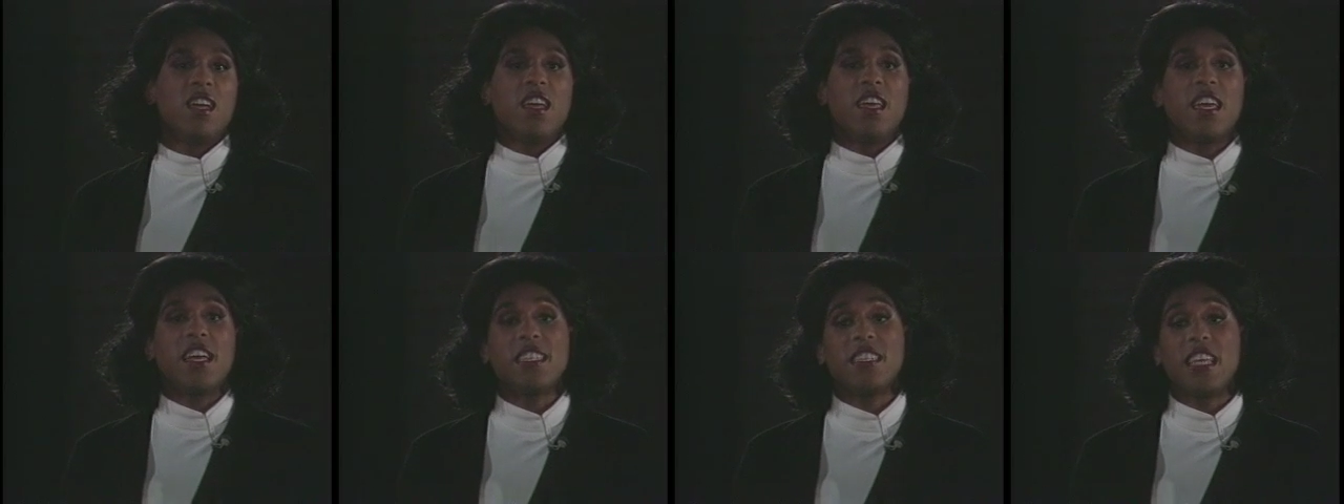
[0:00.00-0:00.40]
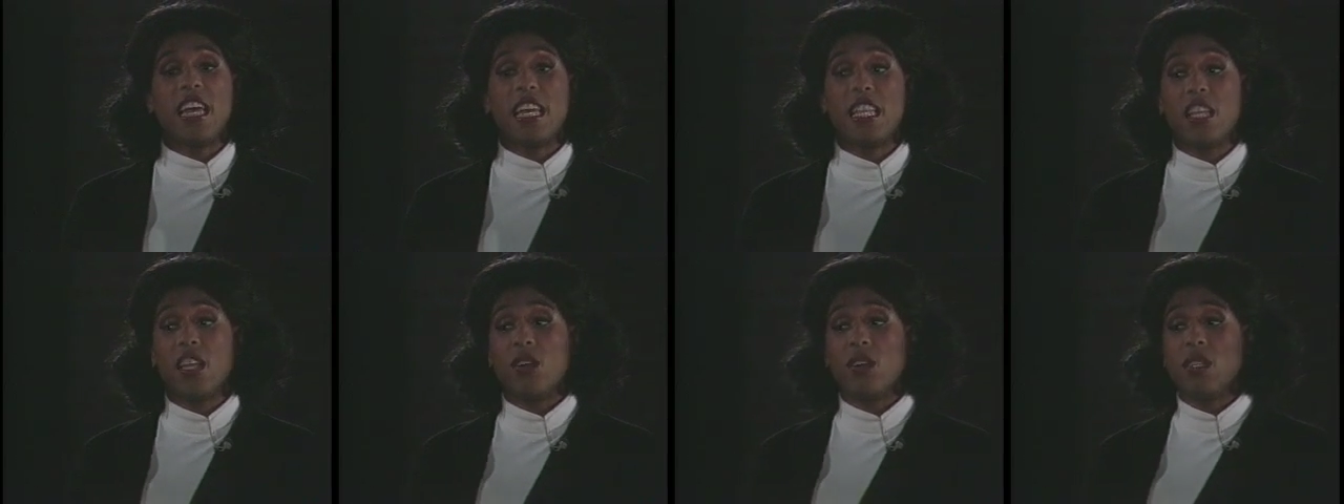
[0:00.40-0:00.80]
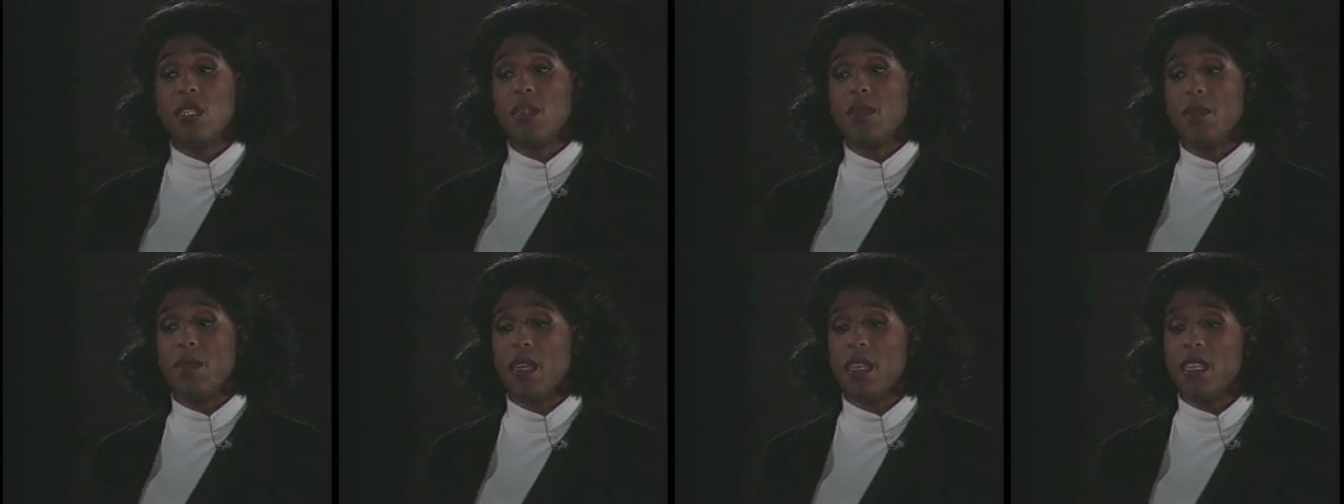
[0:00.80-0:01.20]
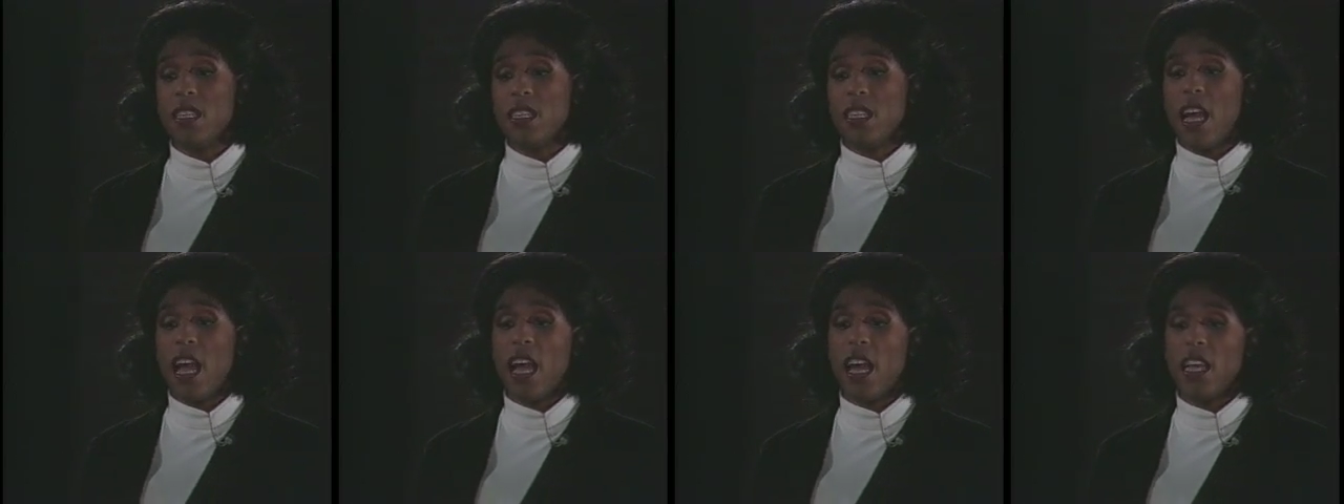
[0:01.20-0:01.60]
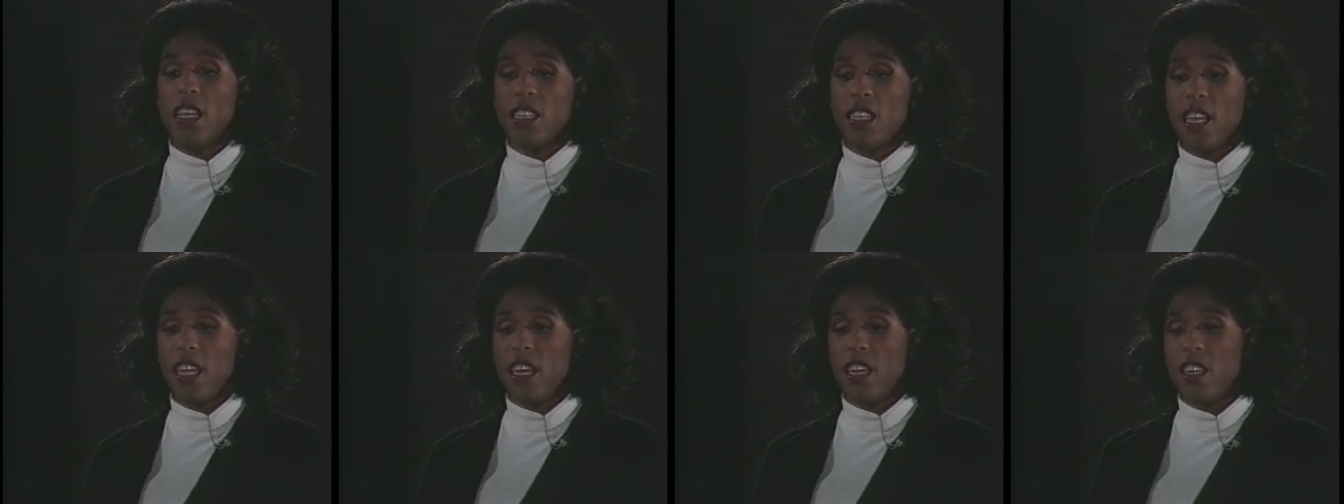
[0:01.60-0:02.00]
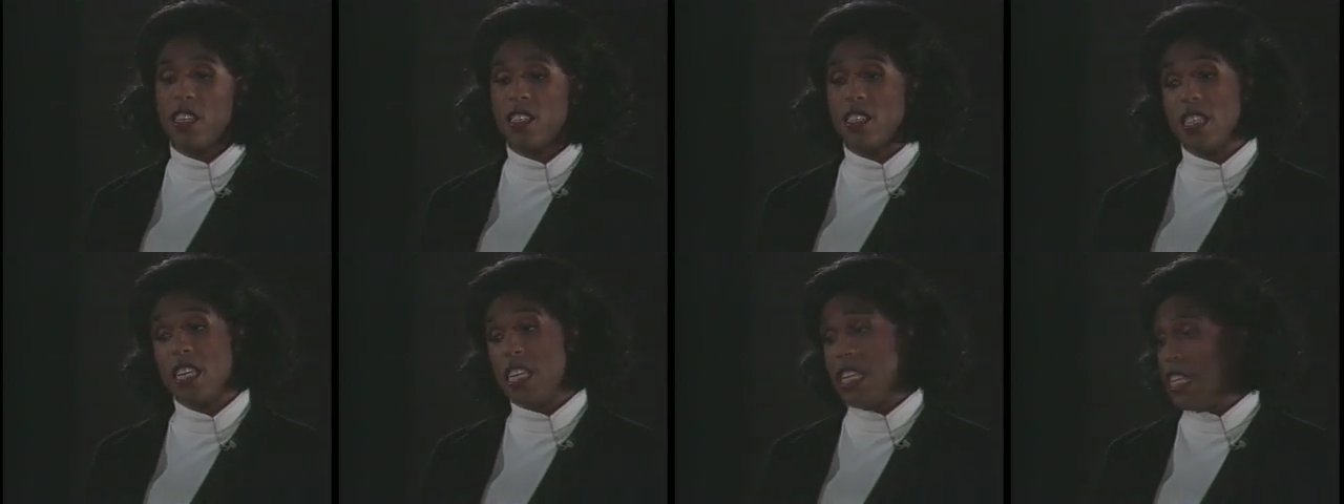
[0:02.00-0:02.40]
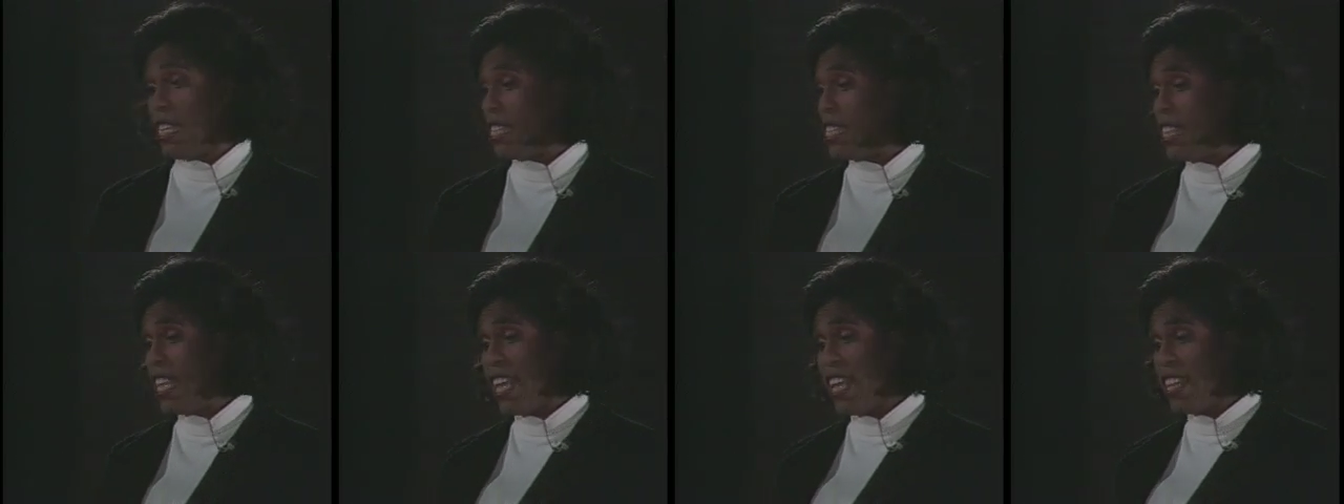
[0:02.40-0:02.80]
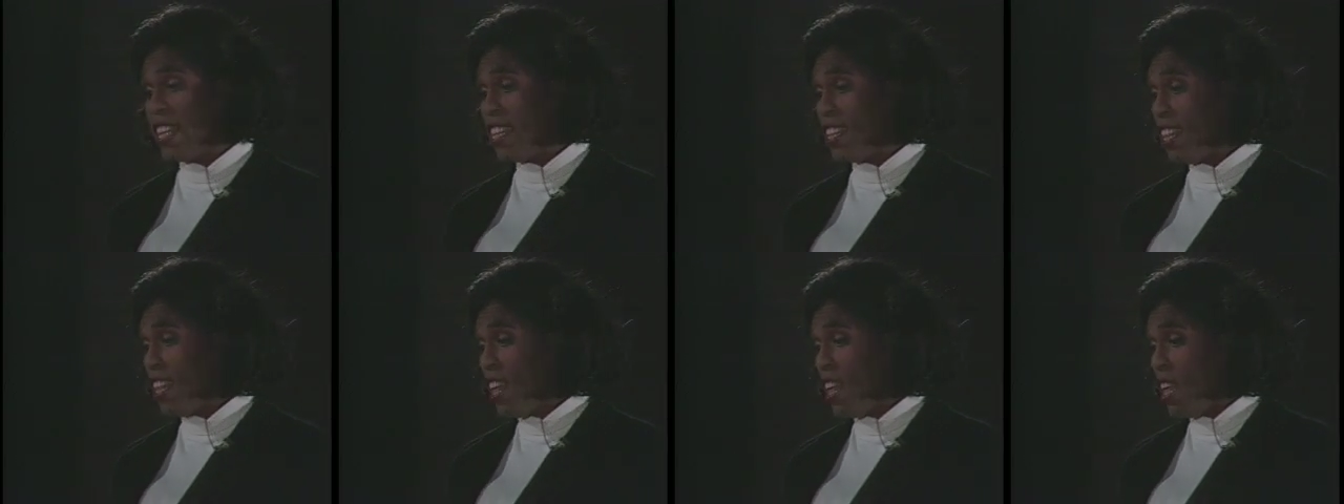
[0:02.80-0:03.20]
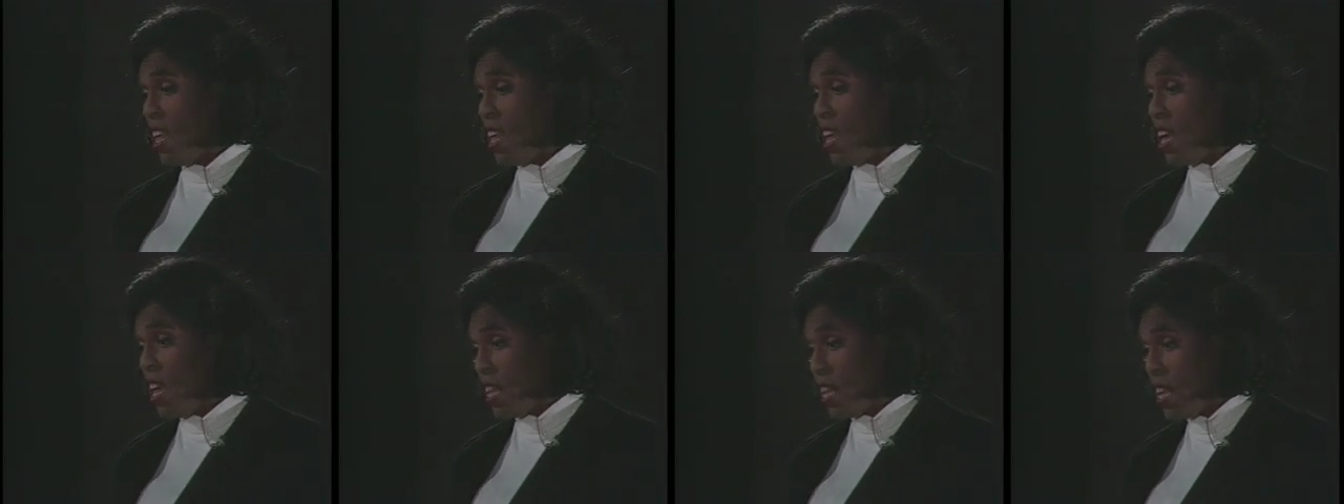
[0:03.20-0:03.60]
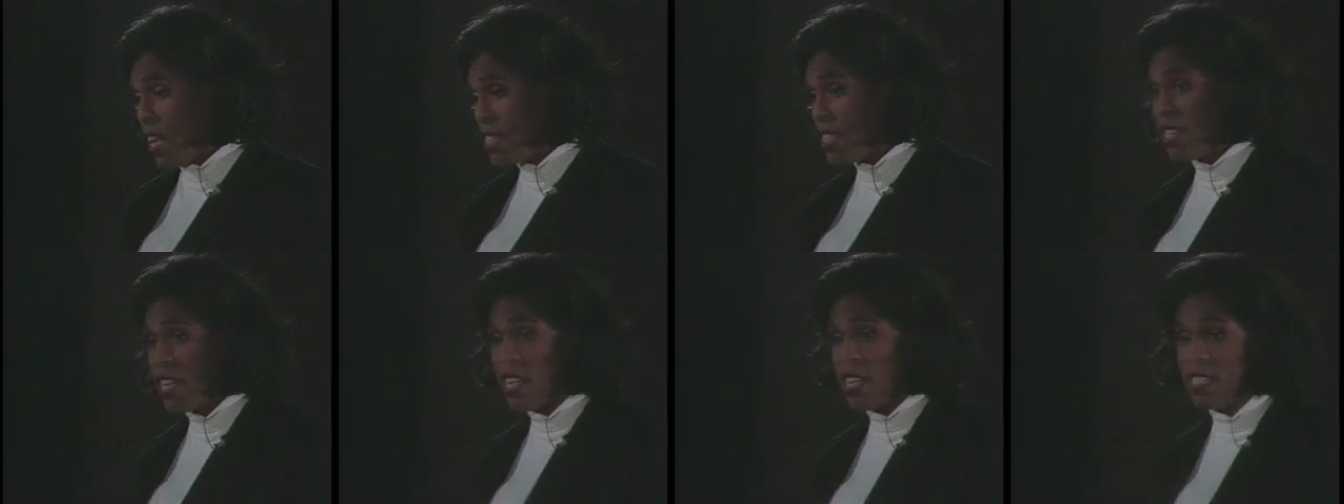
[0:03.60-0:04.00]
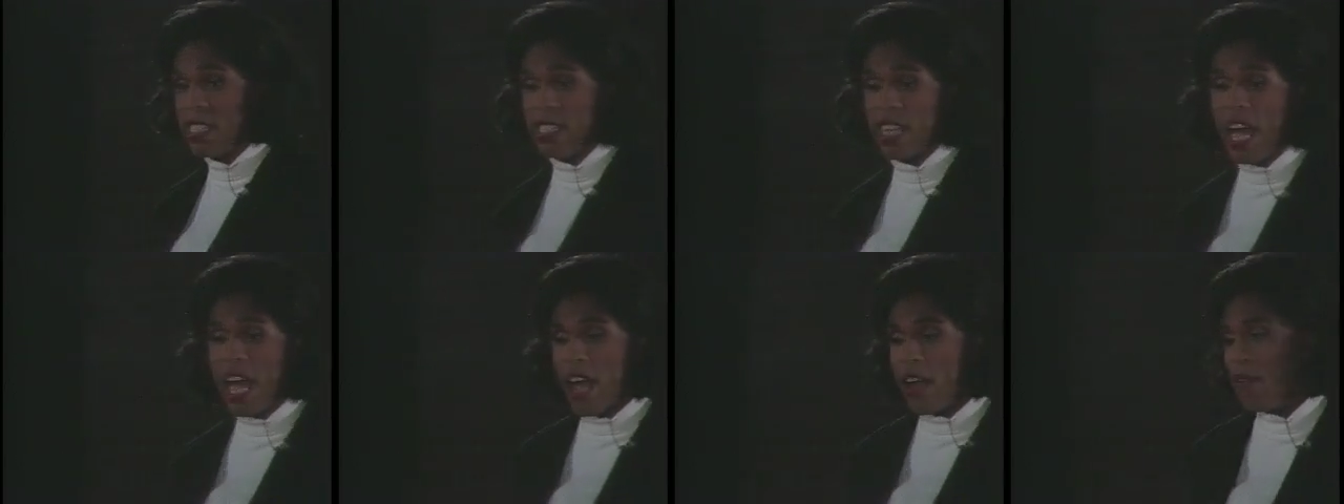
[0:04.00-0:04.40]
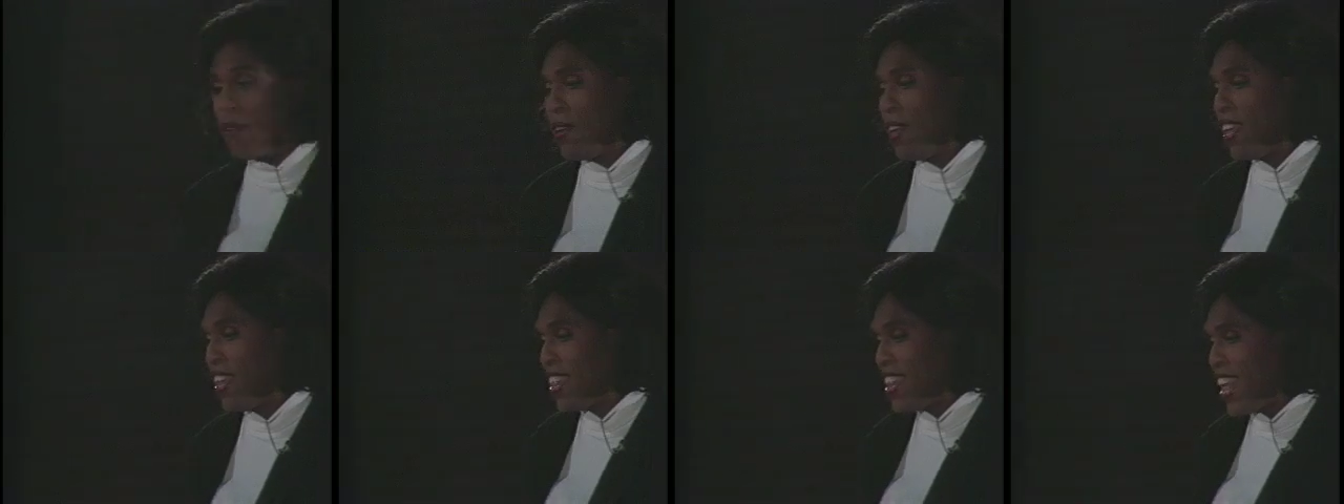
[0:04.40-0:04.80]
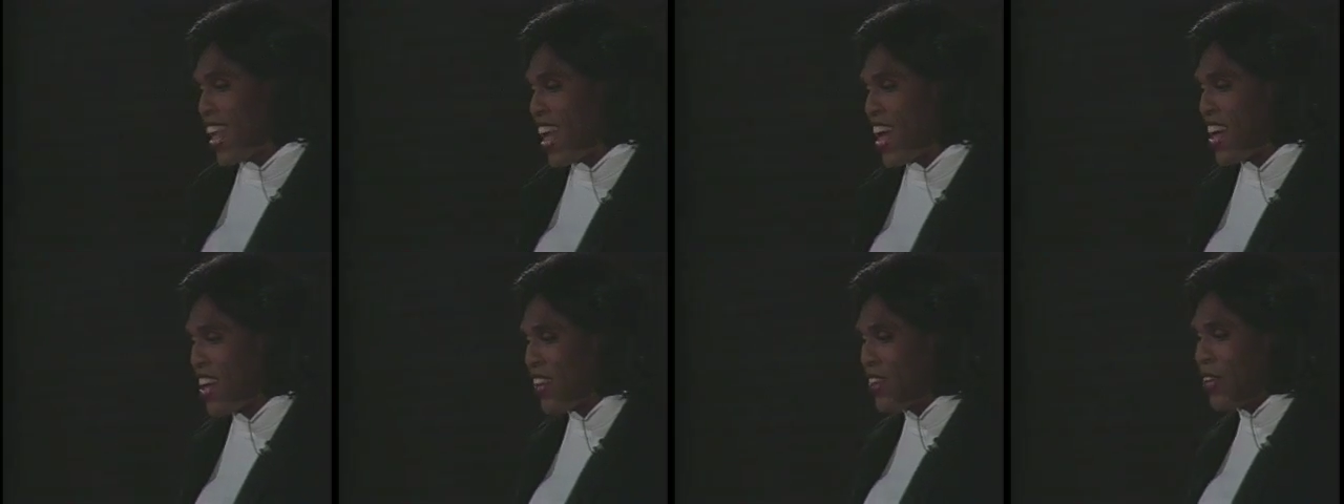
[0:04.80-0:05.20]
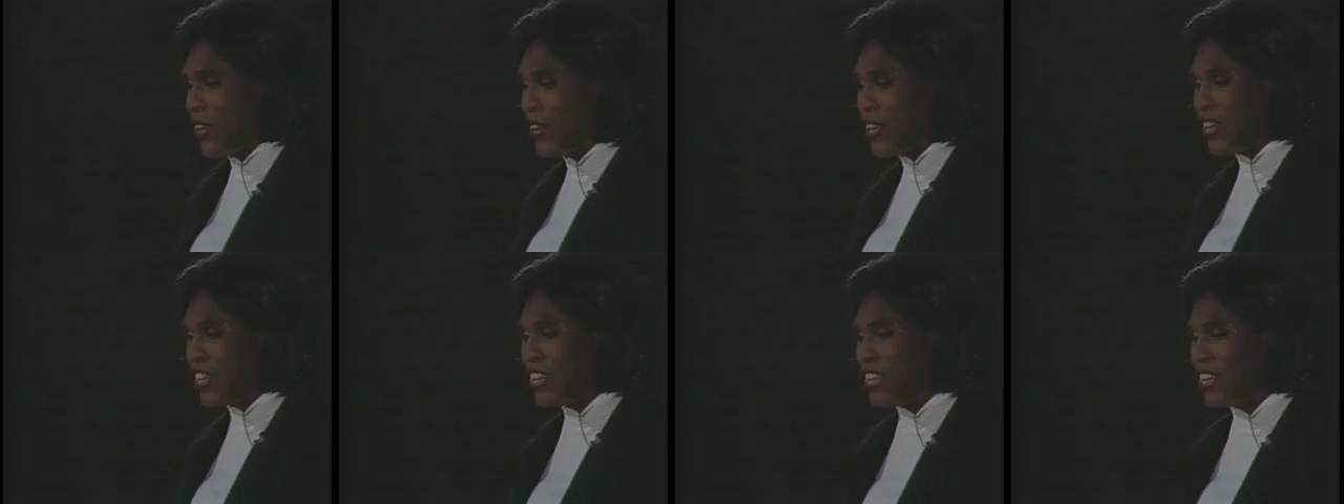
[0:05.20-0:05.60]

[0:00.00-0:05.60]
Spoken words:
Yes, I know. It's been 9 years, nearly 10, and it's Harriet now.